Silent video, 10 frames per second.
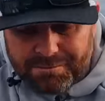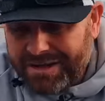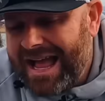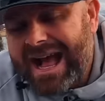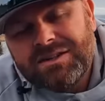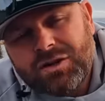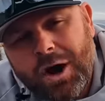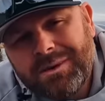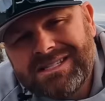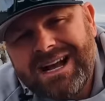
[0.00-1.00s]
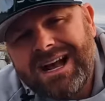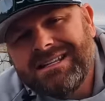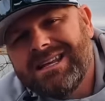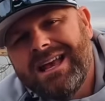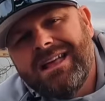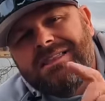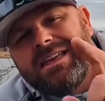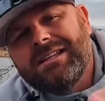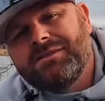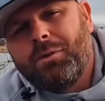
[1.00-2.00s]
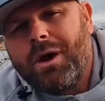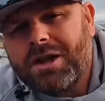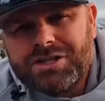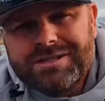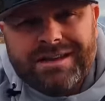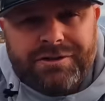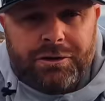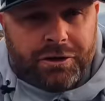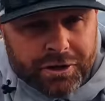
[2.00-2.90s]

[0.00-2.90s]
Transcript: But as always, guys, thanks for watching. If you